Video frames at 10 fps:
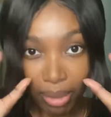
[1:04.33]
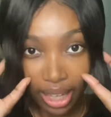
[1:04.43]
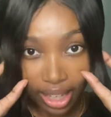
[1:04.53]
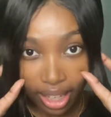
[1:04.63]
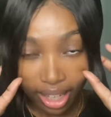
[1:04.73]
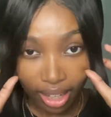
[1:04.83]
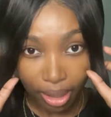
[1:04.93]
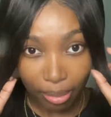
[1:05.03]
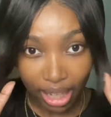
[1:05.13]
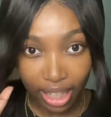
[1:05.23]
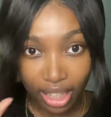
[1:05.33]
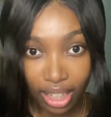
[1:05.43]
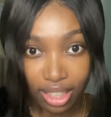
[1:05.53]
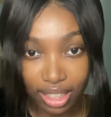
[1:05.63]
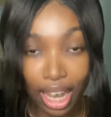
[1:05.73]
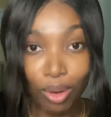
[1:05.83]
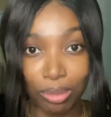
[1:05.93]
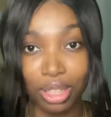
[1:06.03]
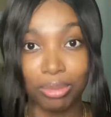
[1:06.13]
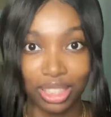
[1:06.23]
my hair back. Now I'm
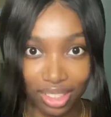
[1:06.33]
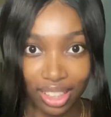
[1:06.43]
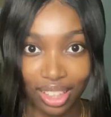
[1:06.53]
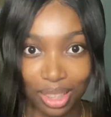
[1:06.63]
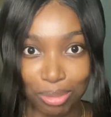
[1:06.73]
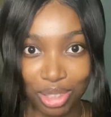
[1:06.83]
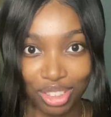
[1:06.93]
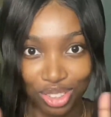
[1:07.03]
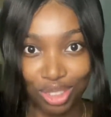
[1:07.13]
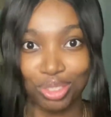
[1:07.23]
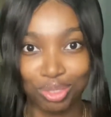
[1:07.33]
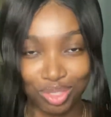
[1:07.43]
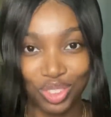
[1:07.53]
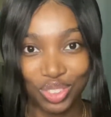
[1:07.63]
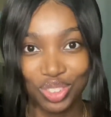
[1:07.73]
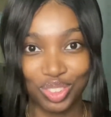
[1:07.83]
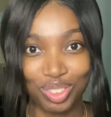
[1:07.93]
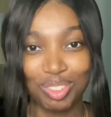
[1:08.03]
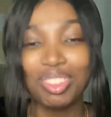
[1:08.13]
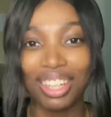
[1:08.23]
gonna be looking at the mirror, so just
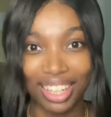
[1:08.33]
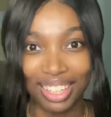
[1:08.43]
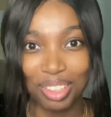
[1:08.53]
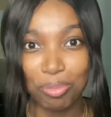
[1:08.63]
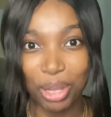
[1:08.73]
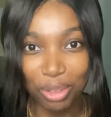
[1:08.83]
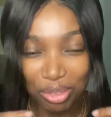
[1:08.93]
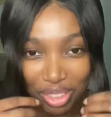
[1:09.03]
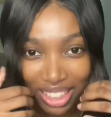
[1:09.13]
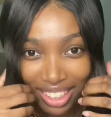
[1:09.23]
bear with me.